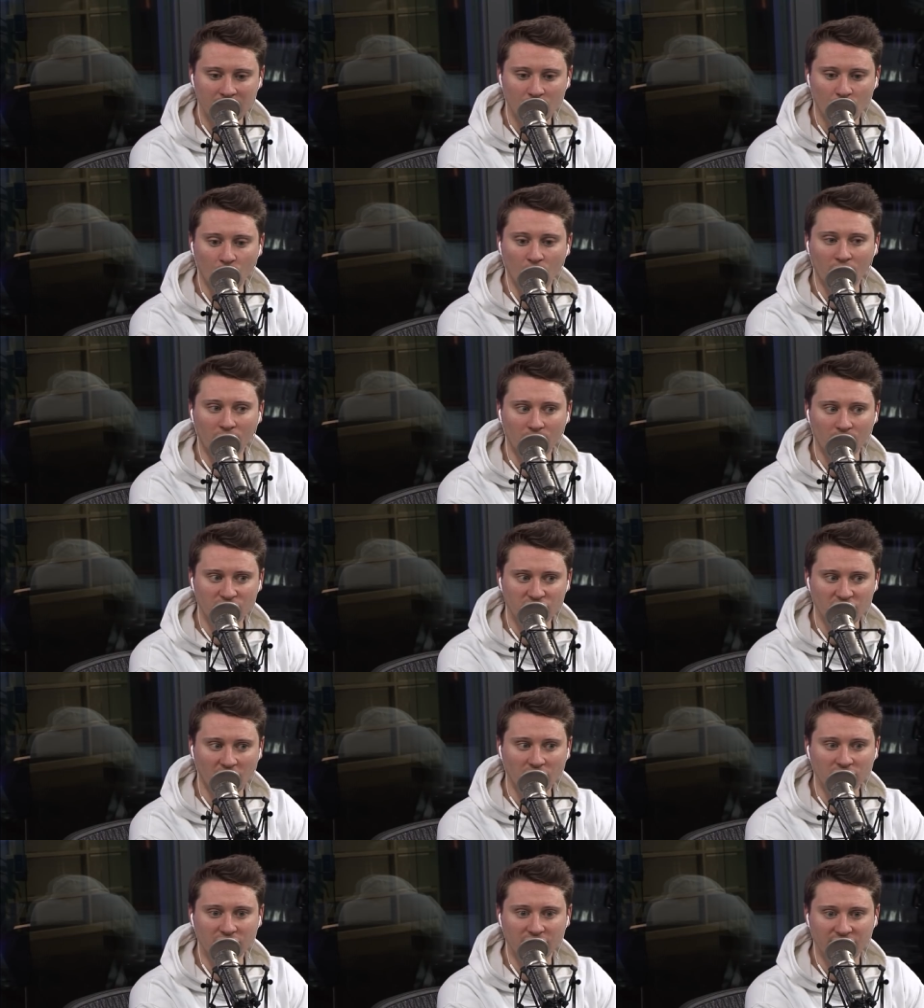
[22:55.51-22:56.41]
were a
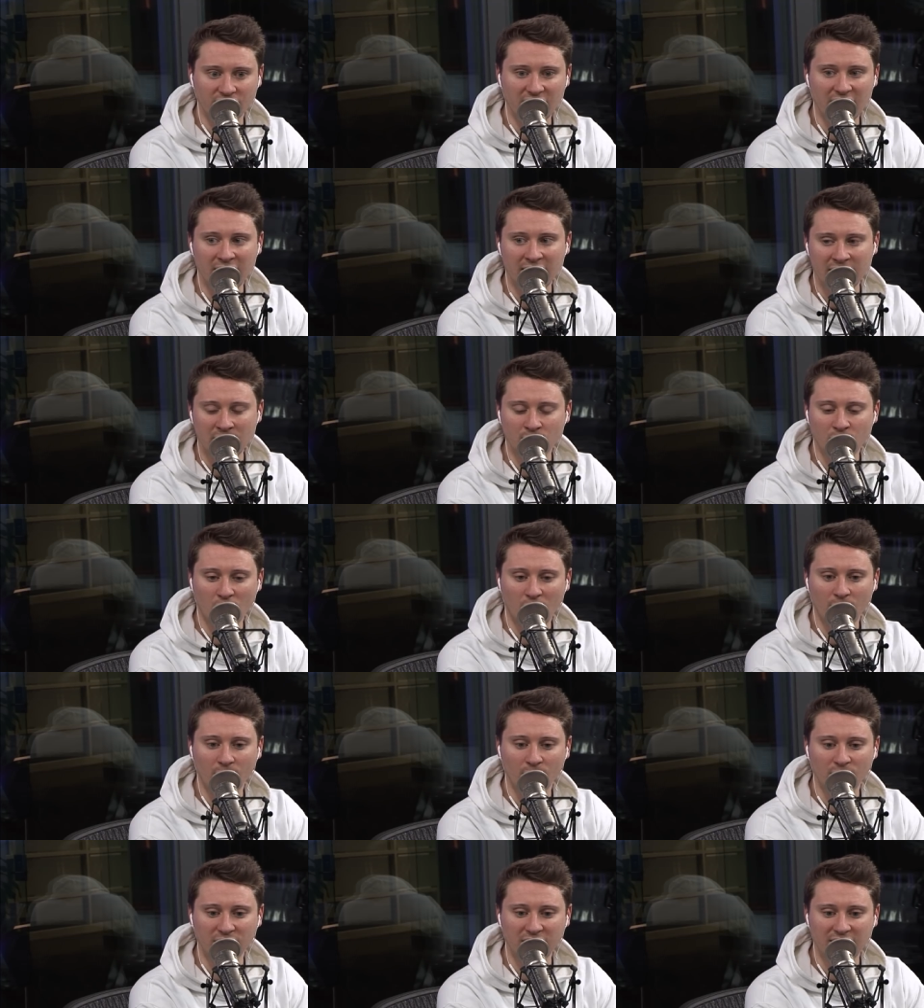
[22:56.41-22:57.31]
result of again him
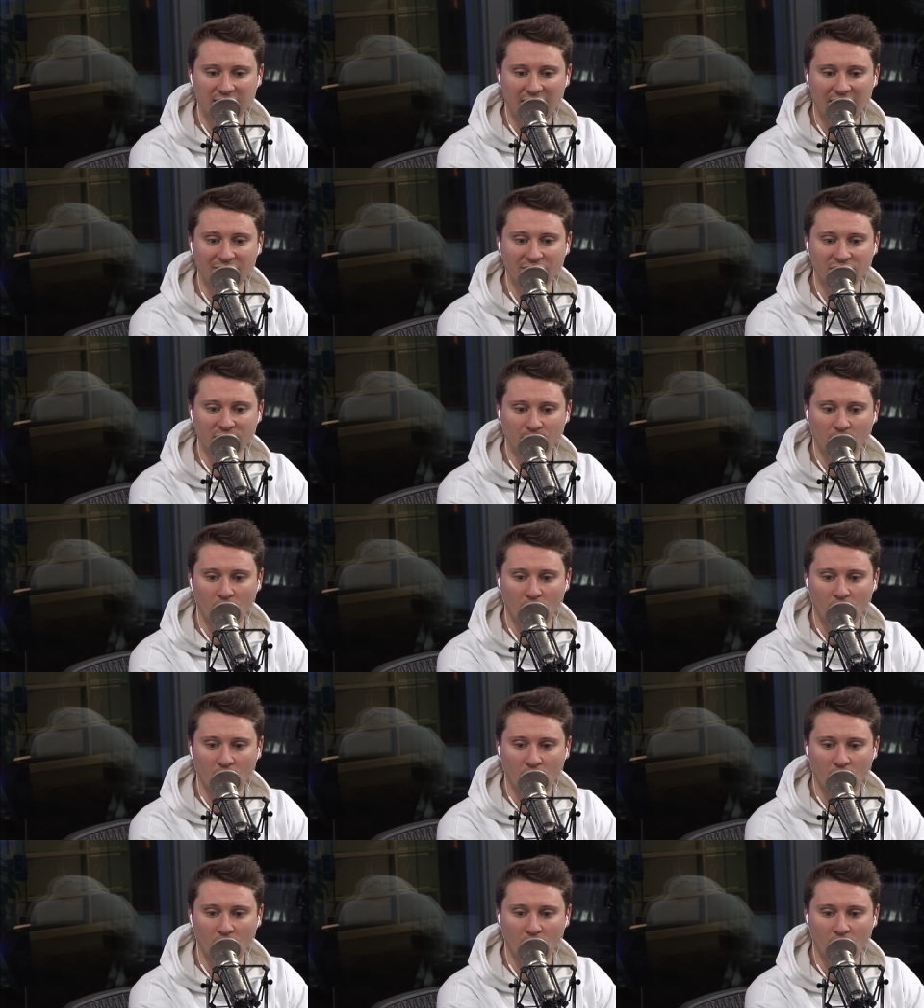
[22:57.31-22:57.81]
probably having the